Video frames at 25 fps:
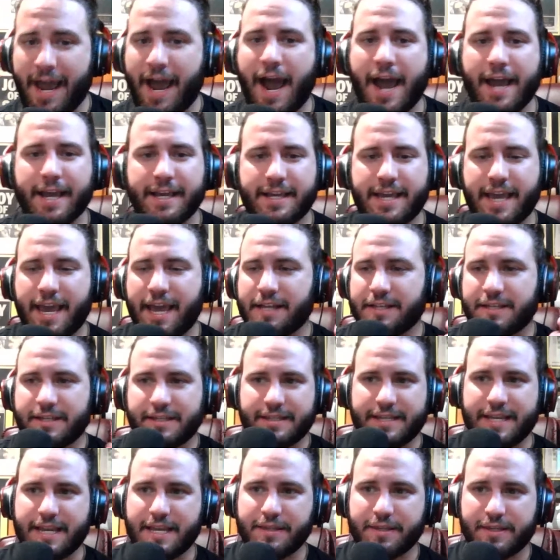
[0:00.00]
I, I can't
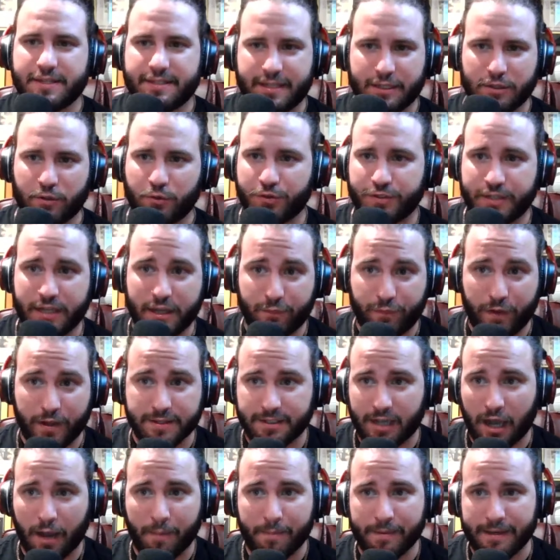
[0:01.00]
see the Steelers
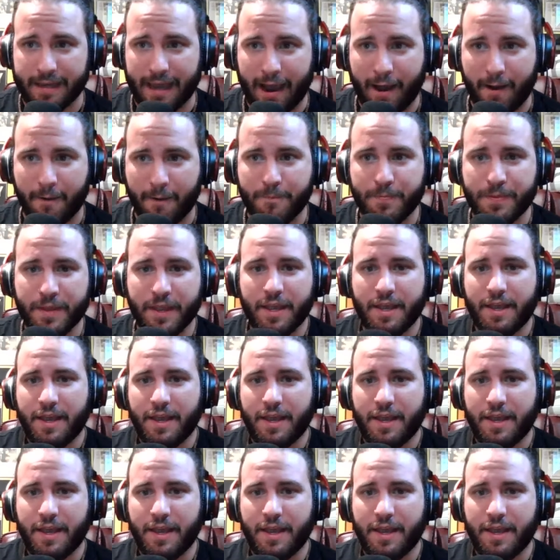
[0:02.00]
defense coming out